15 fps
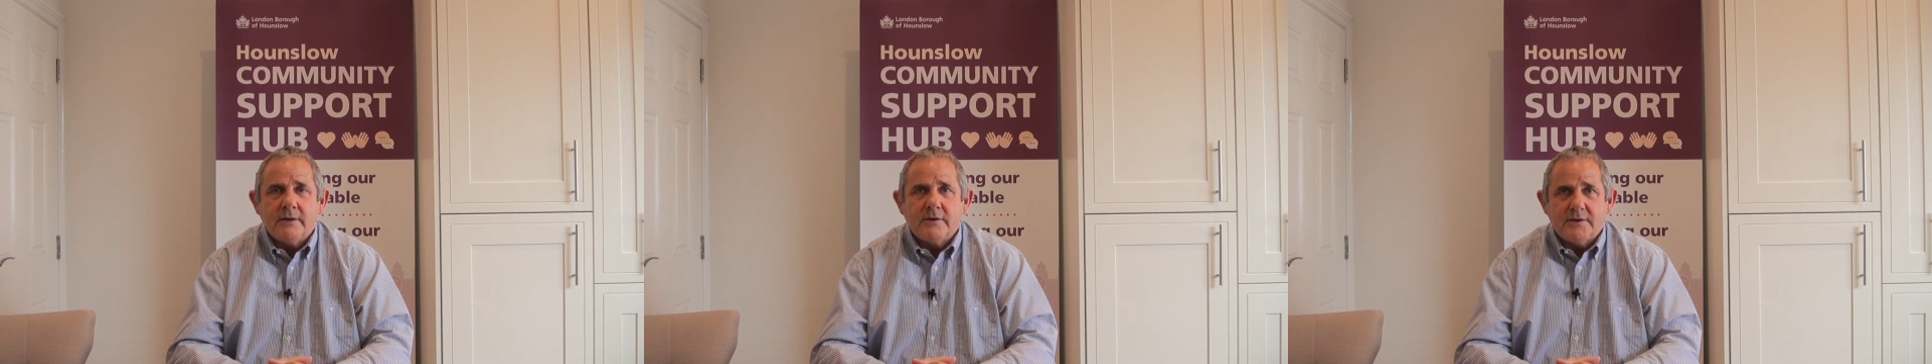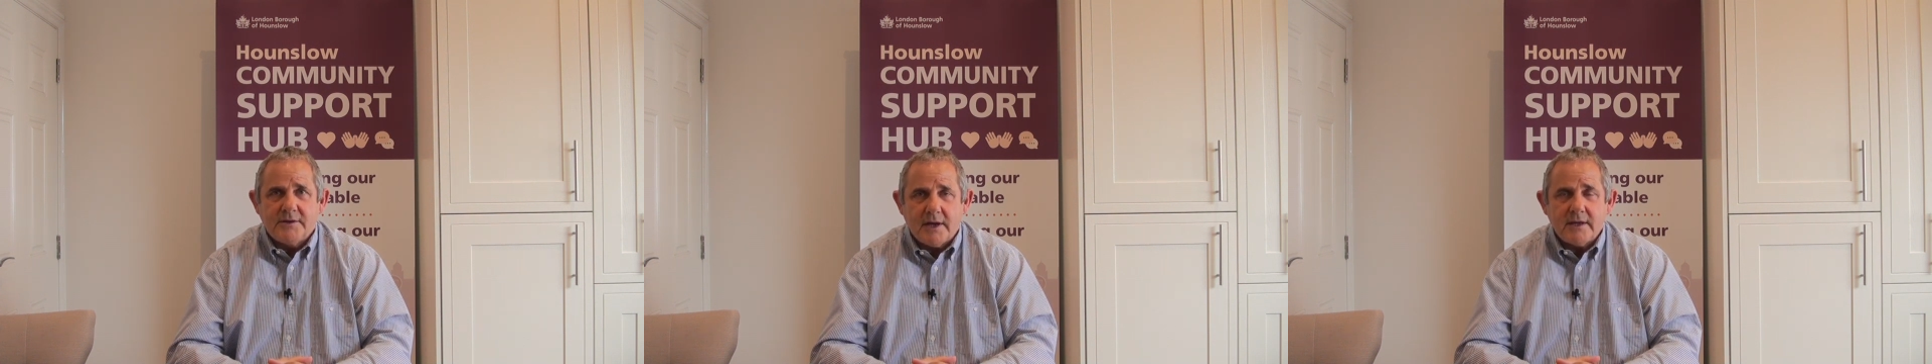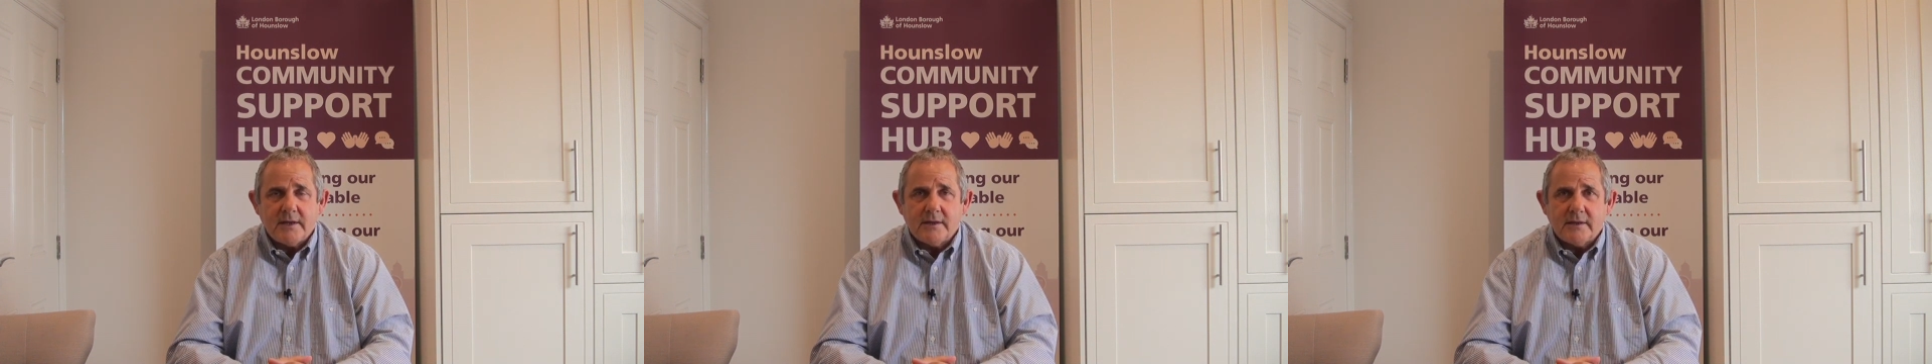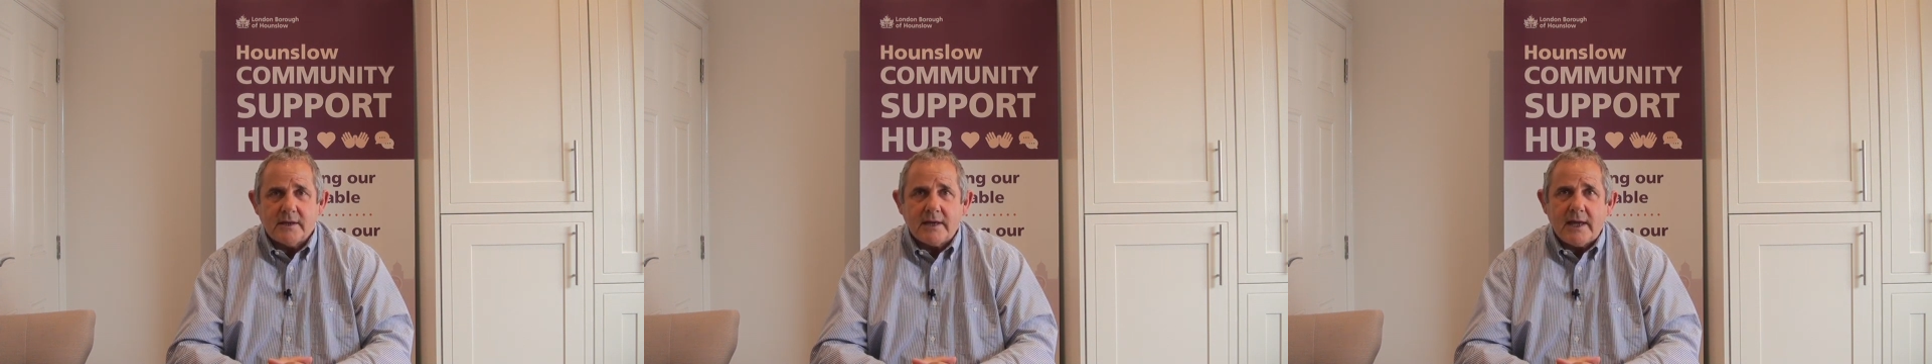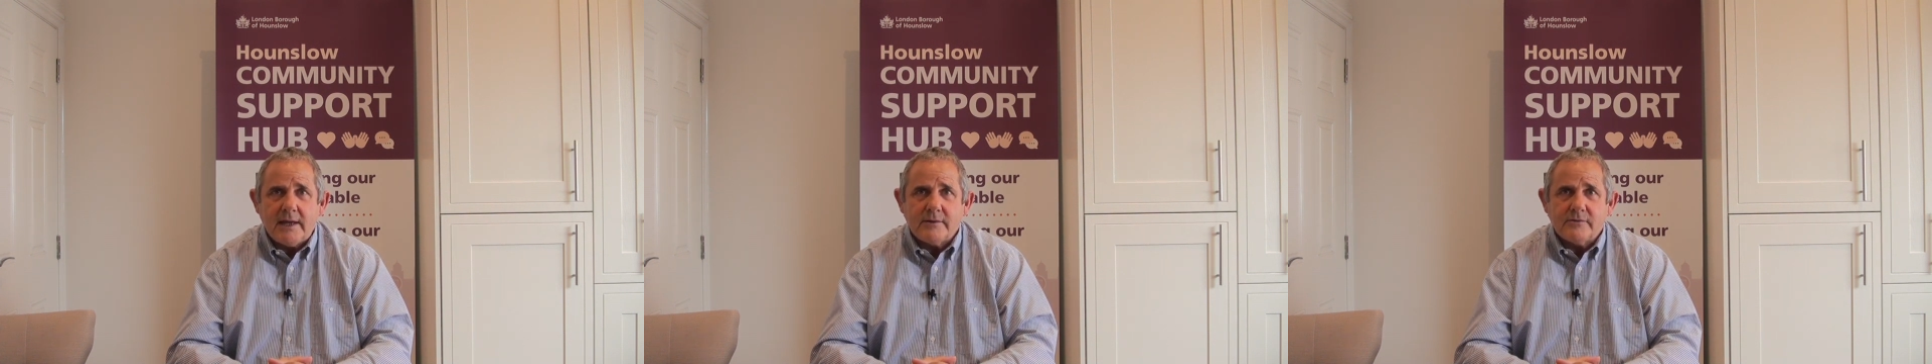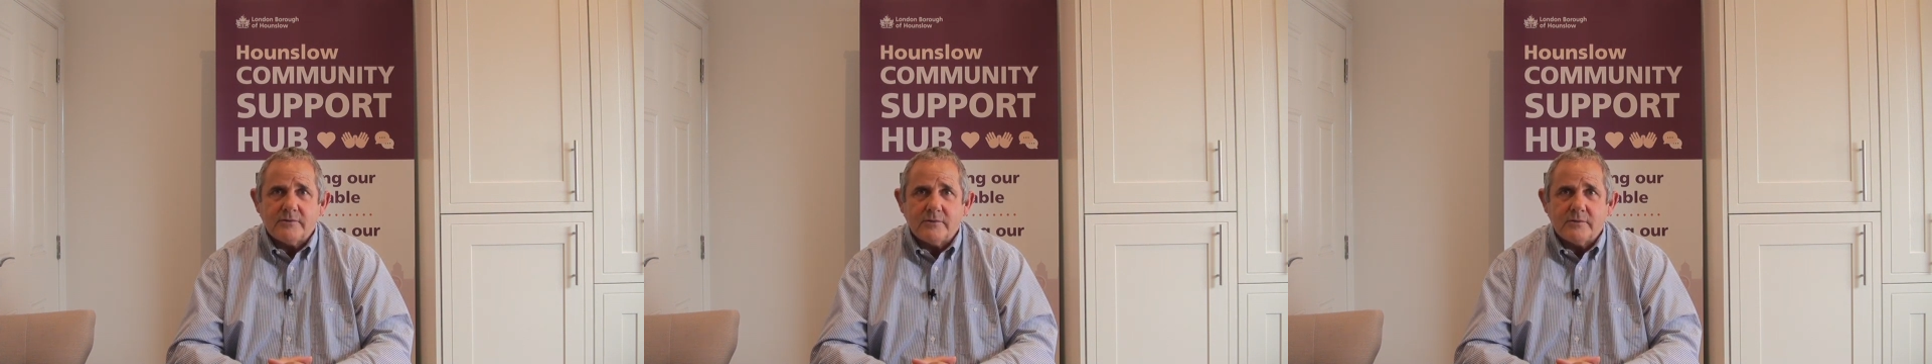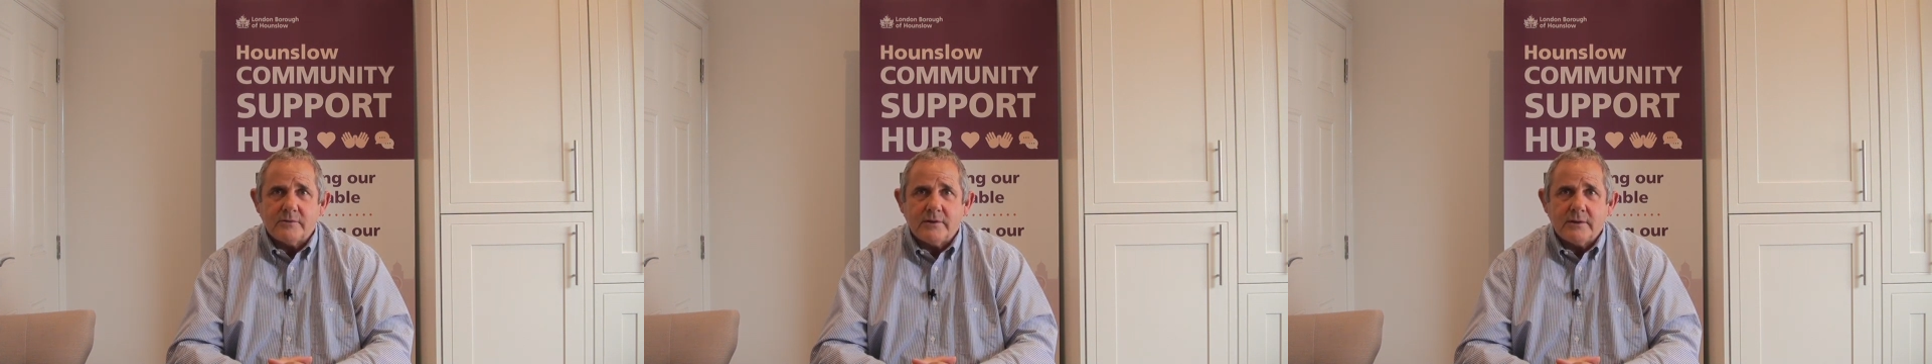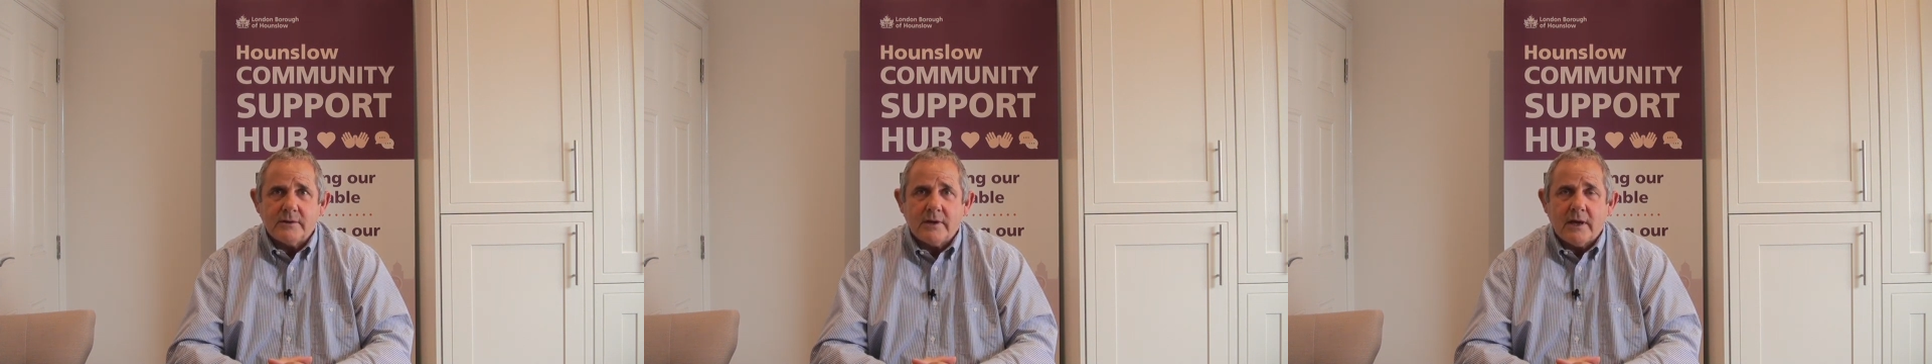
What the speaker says: To date at the Council's